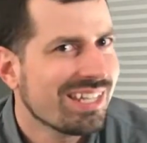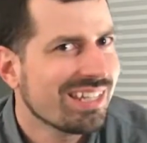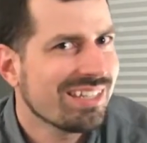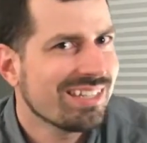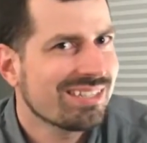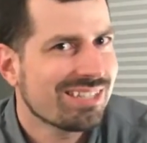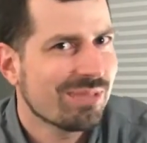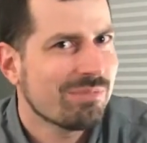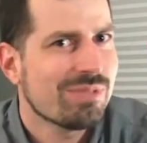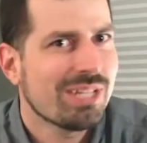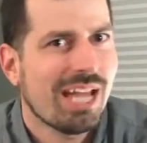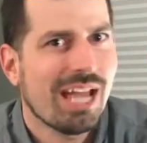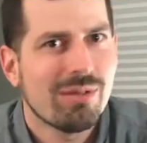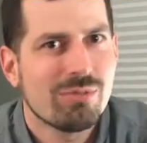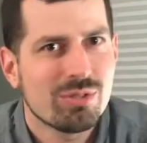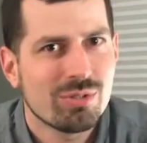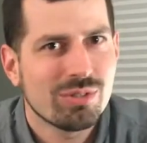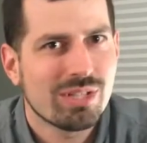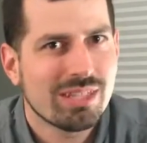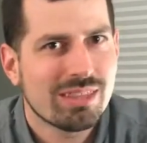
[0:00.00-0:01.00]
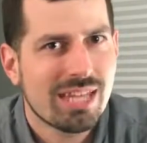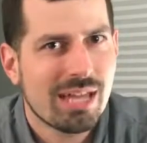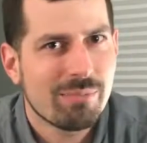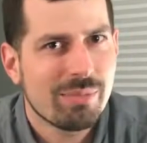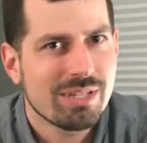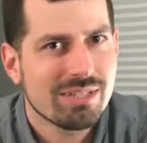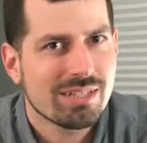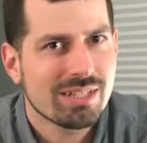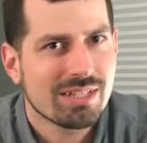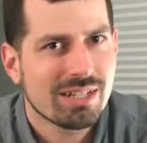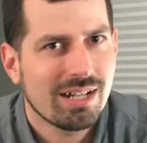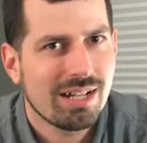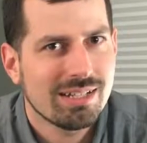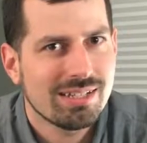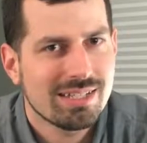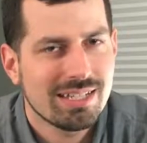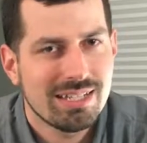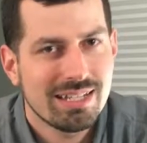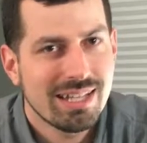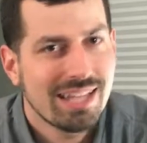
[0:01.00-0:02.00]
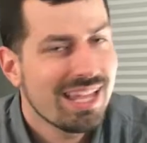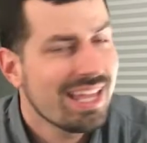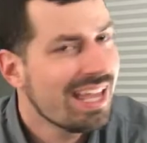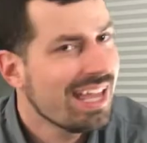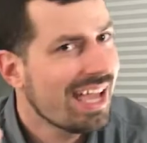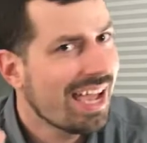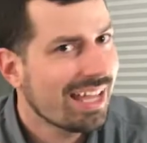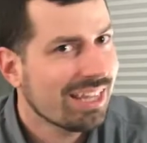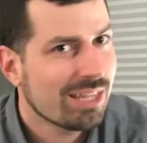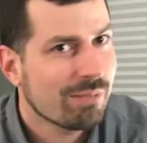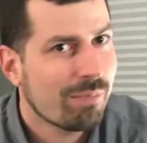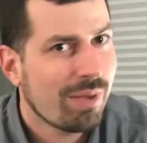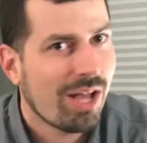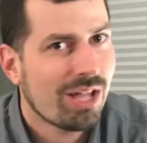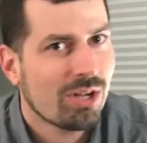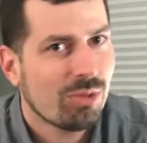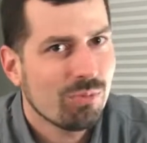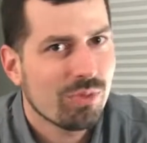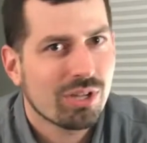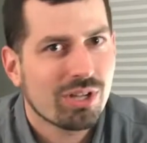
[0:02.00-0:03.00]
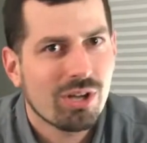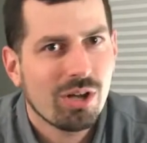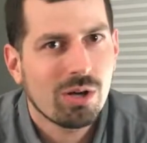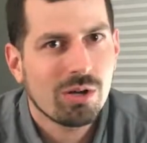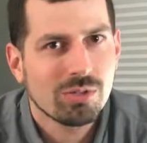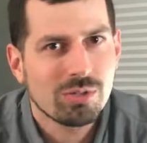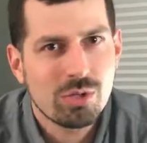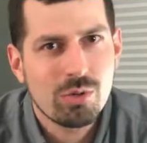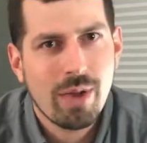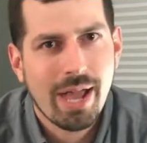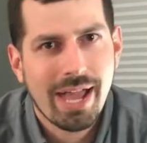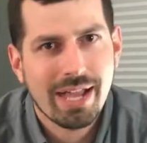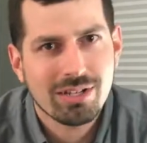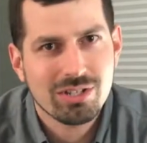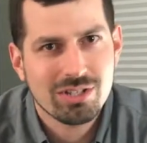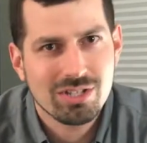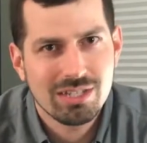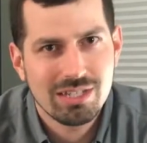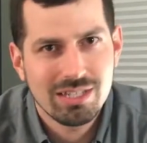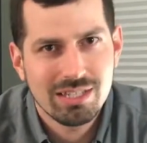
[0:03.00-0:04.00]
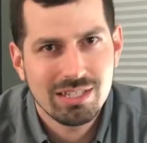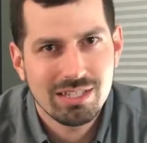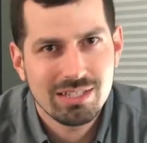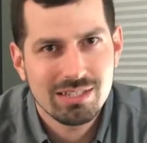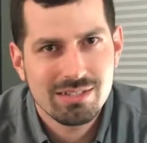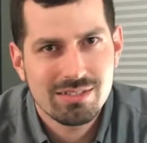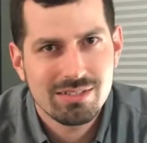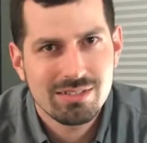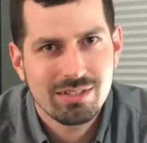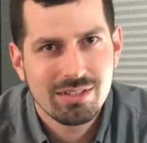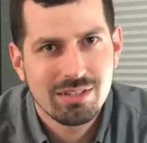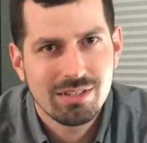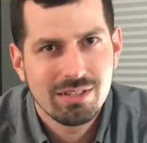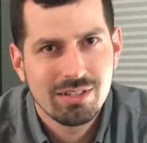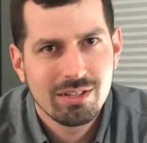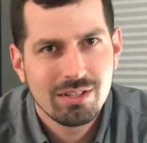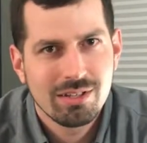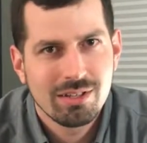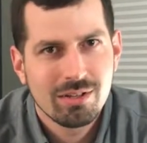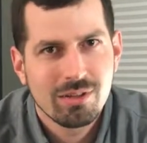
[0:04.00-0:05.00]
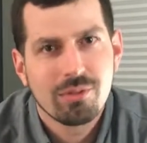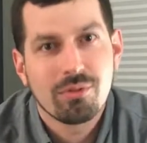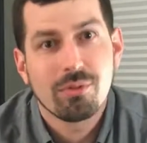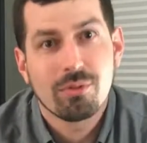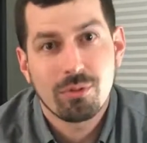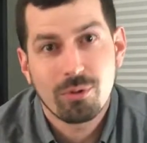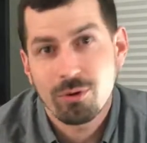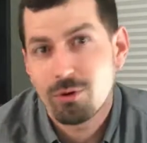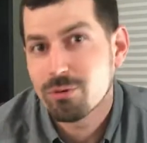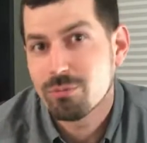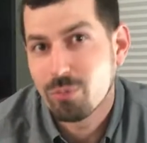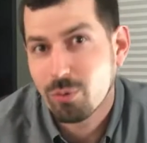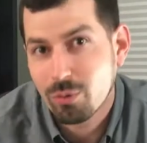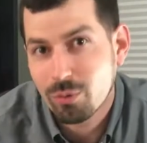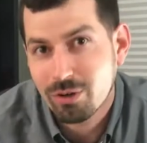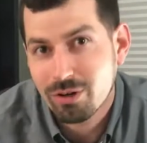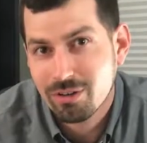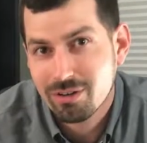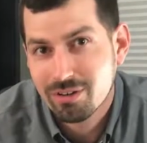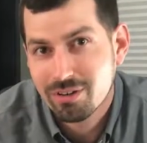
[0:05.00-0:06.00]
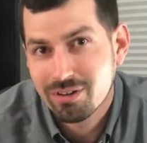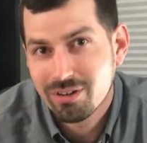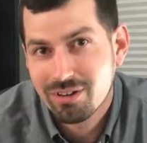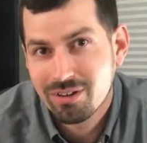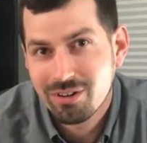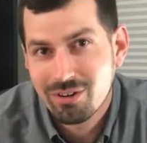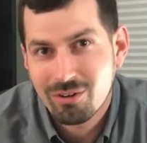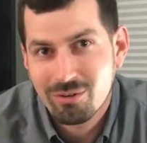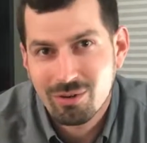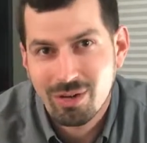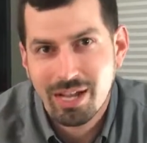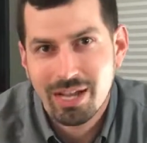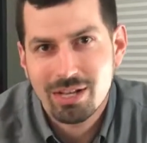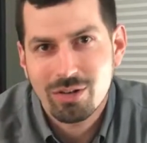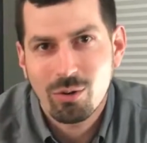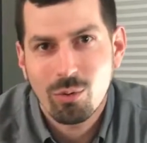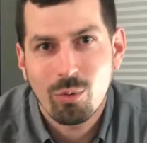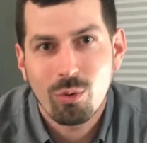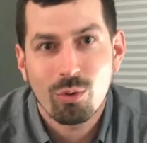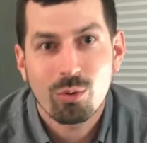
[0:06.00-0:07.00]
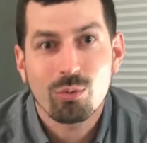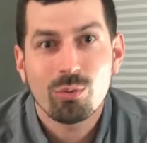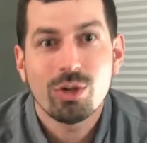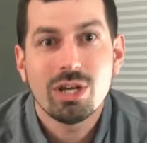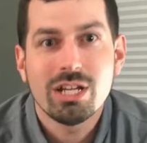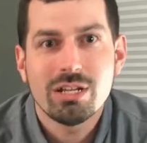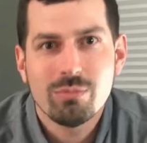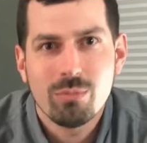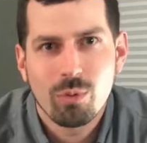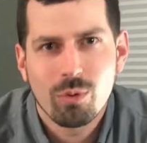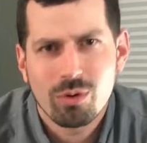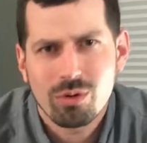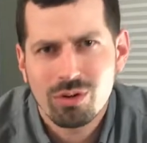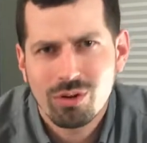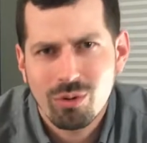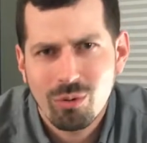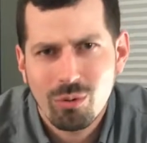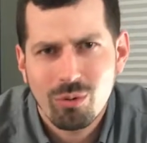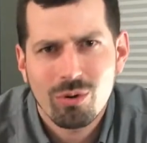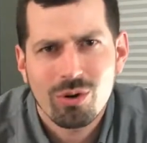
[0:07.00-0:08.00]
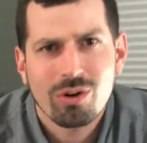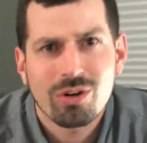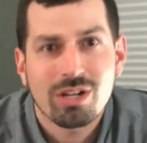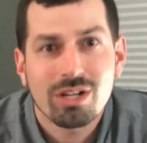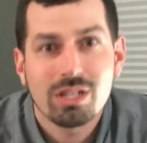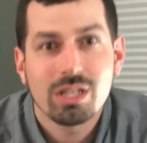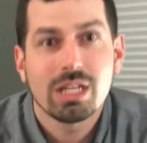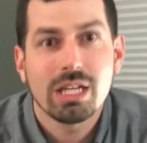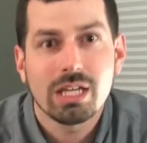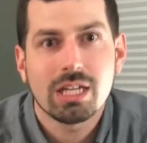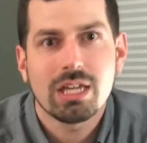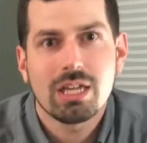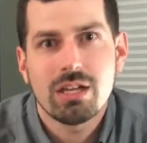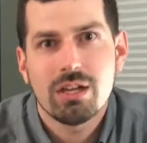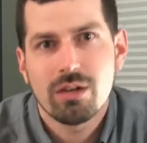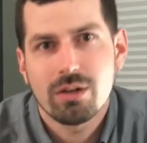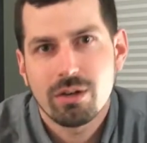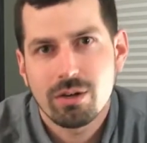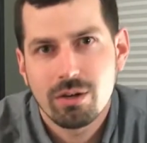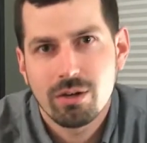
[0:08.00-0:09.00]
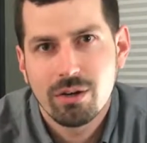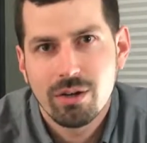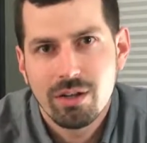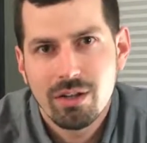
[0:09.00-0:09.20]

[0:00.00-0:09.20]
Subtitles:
sometimes you'll get that piece of content at the bottom. The call to action is learn more, right? Or read more, or click here.